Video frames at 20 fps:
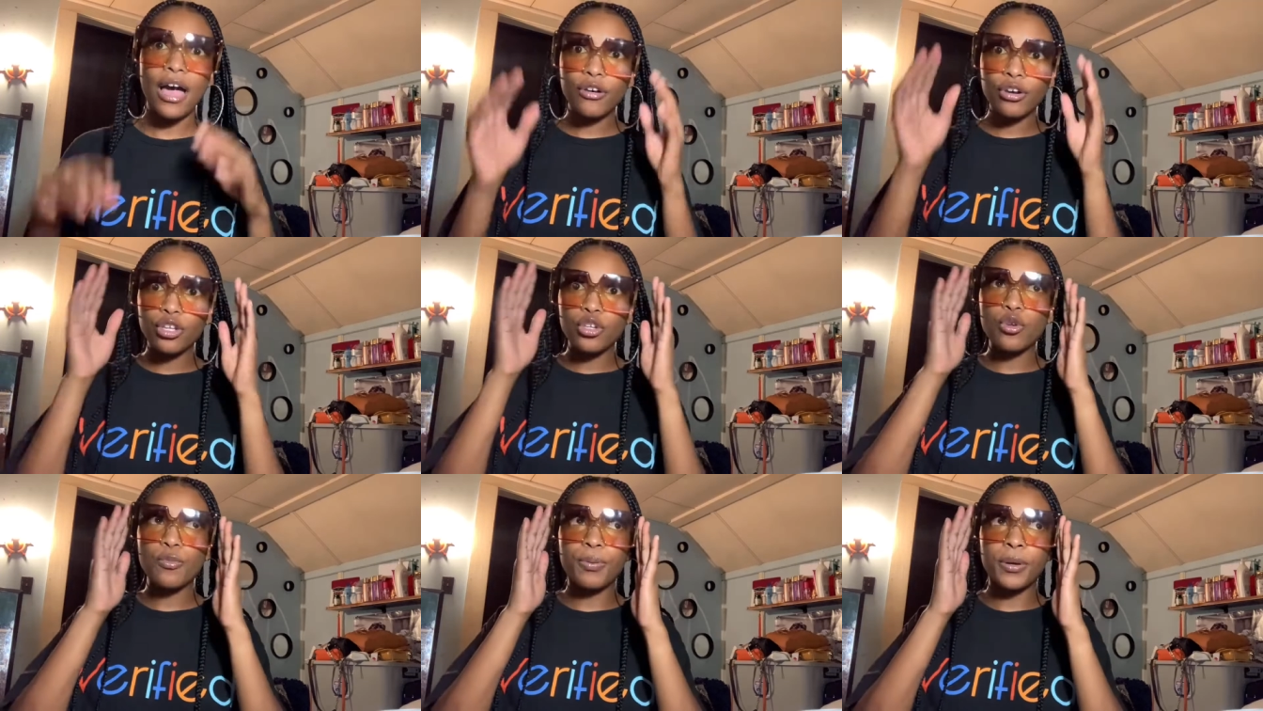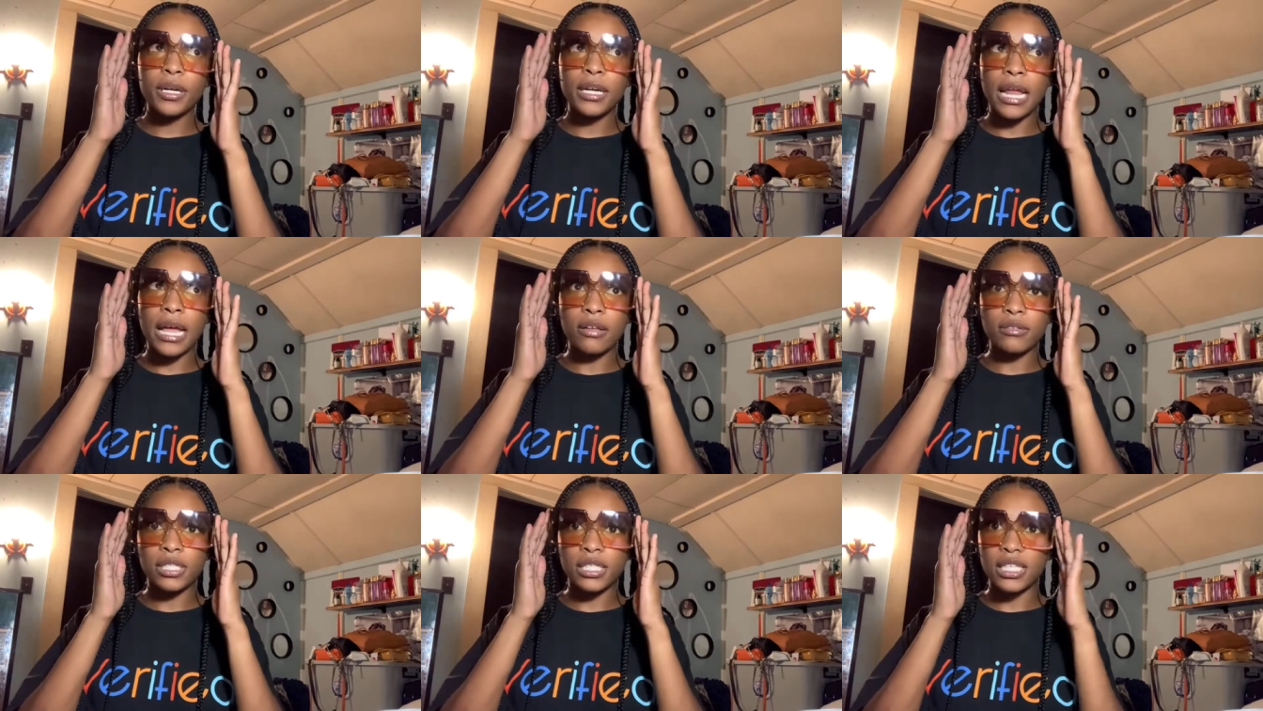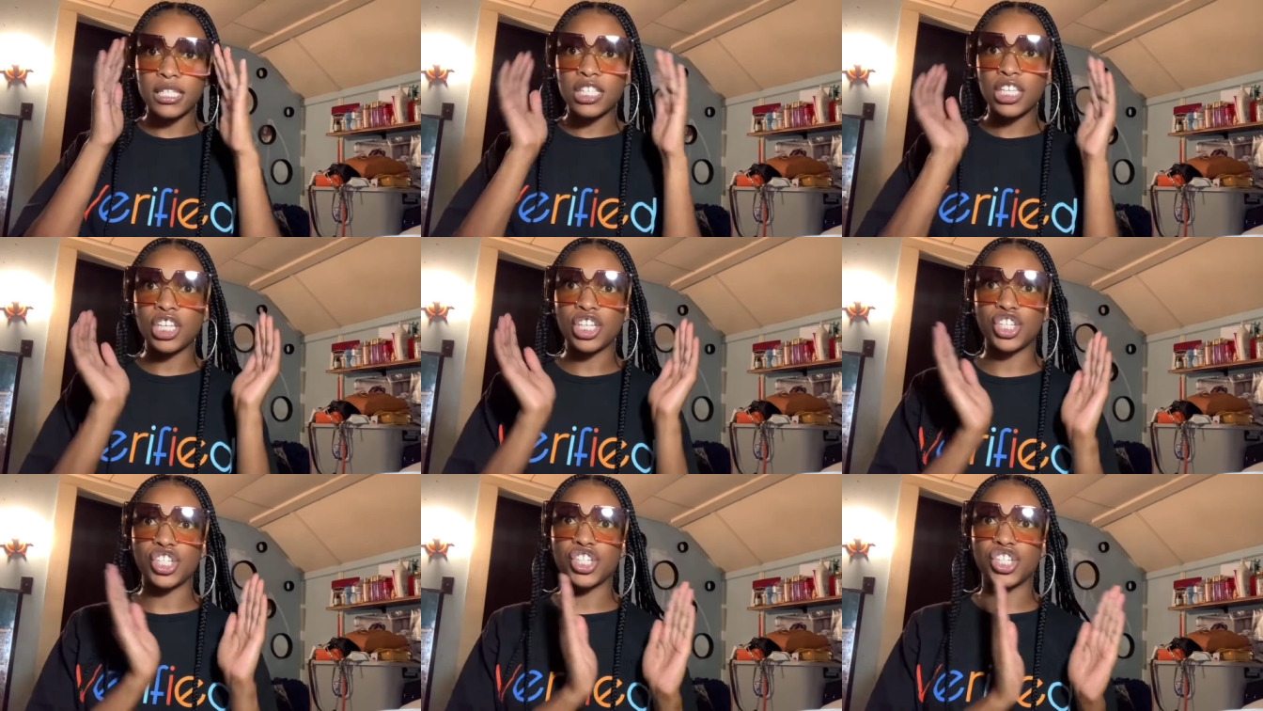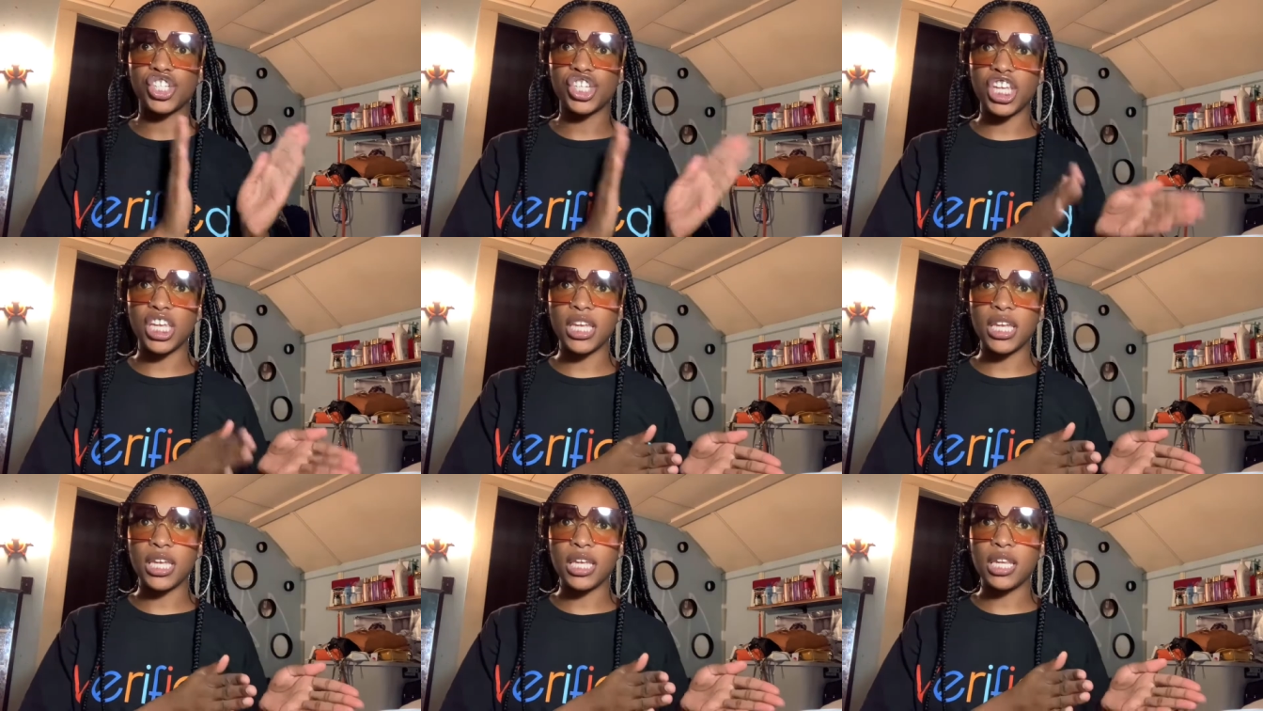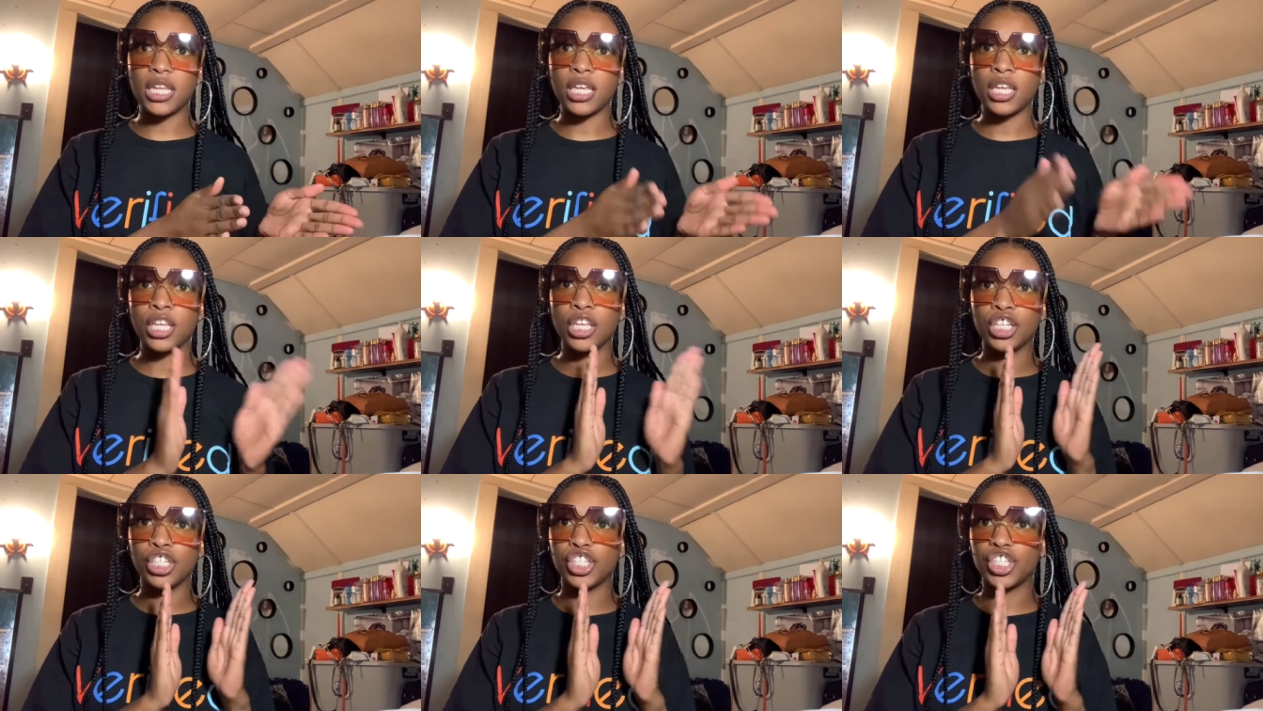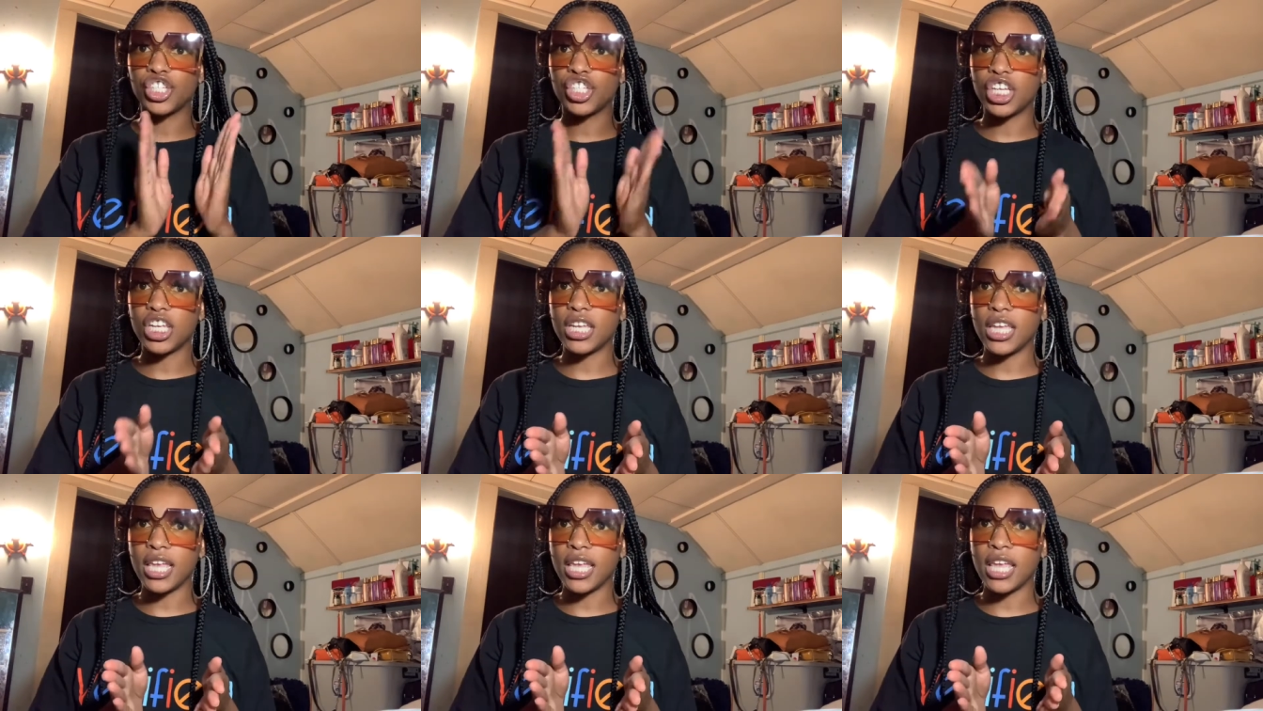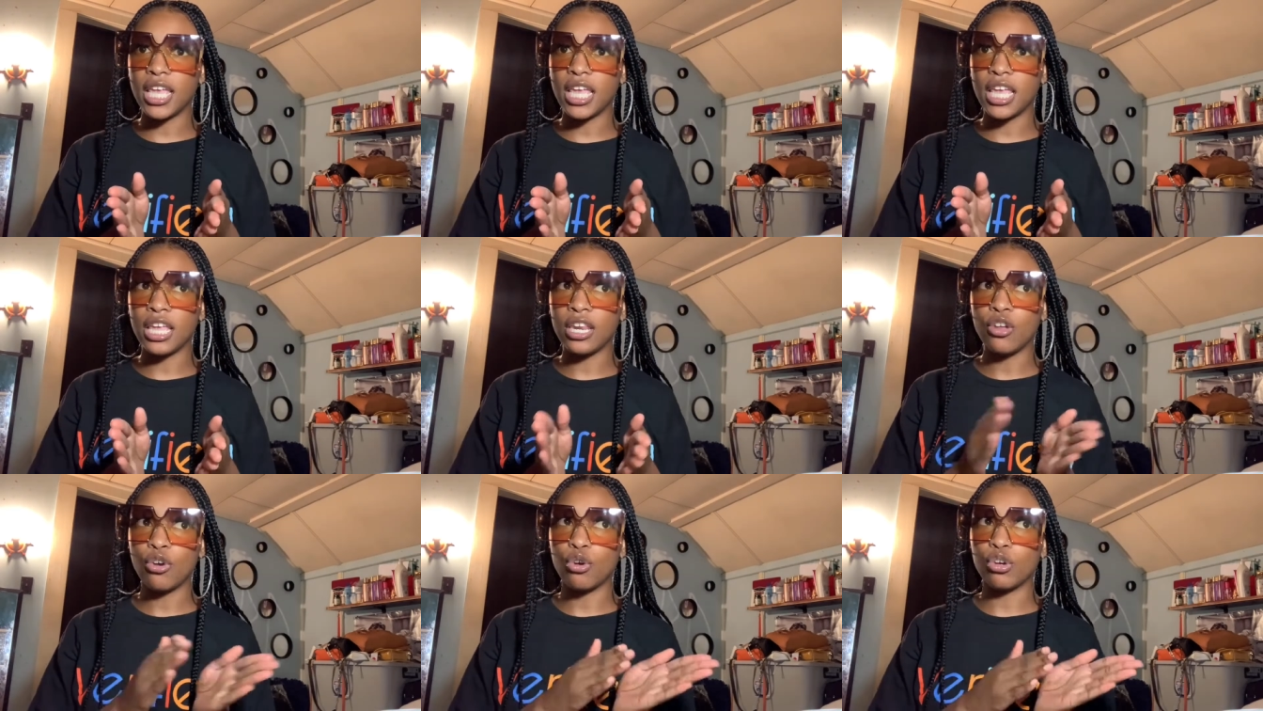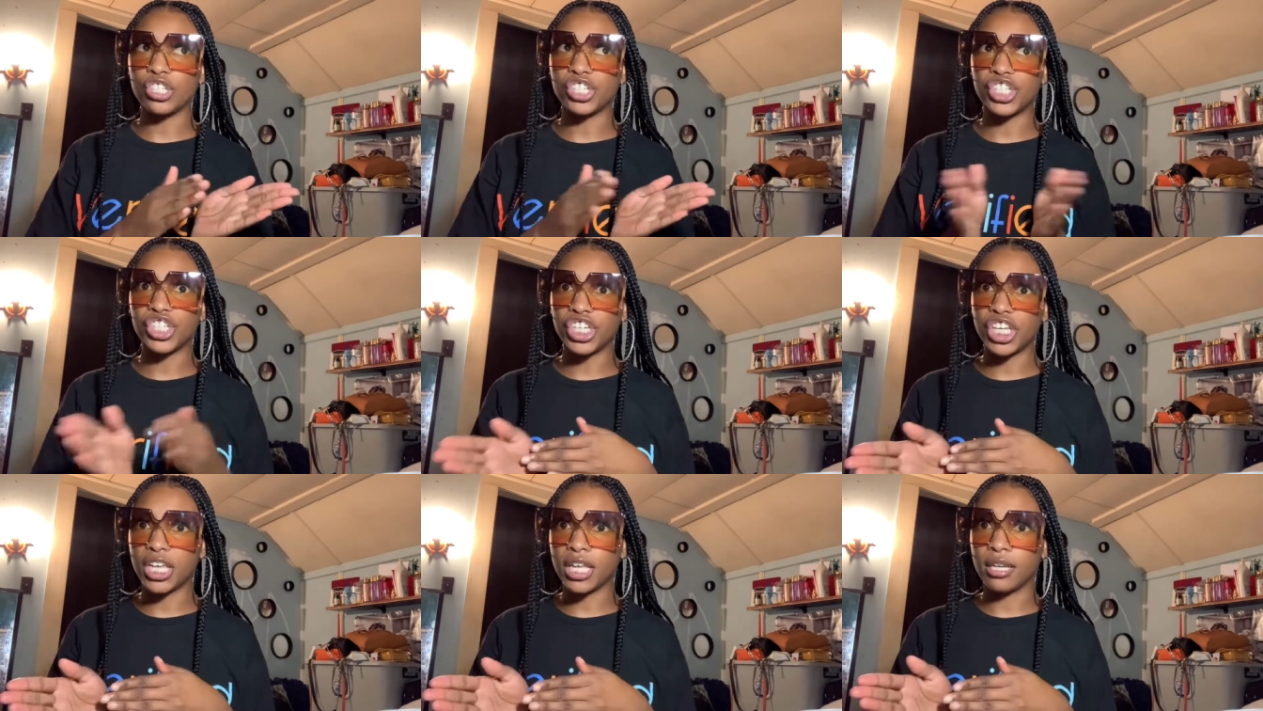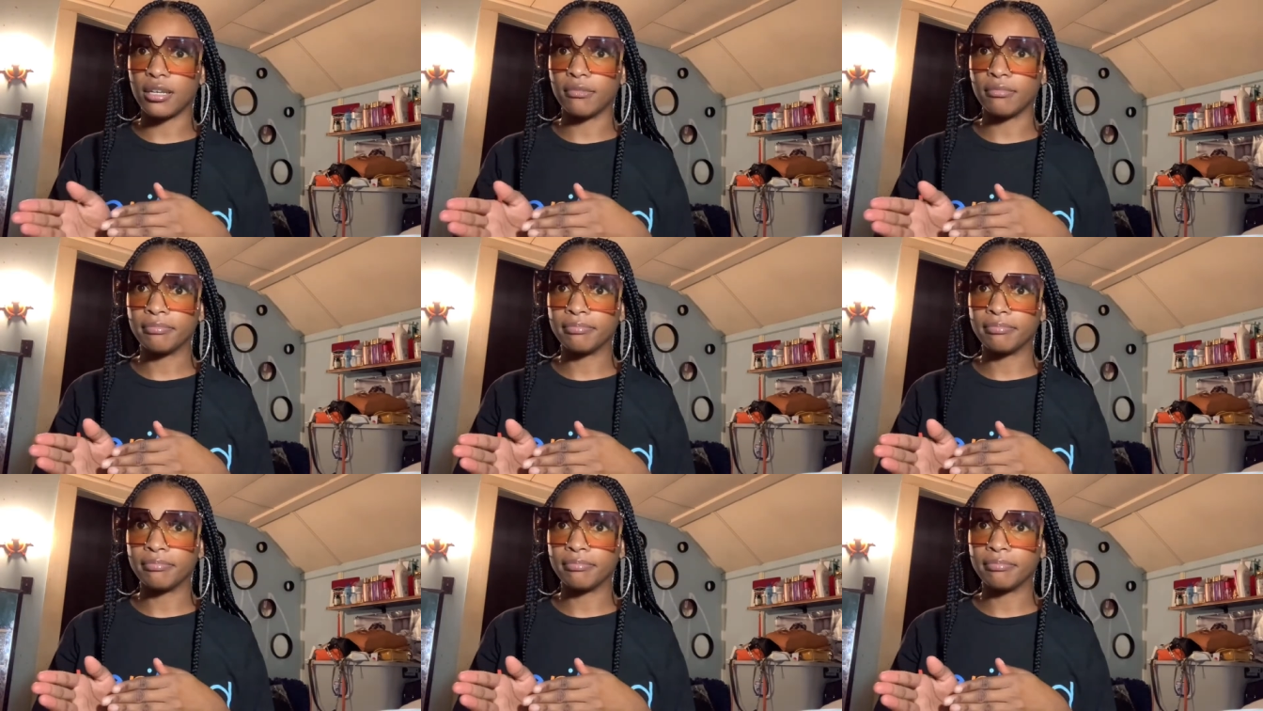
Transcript: you pronounce it? Is it Sheen, Shein, or Shin?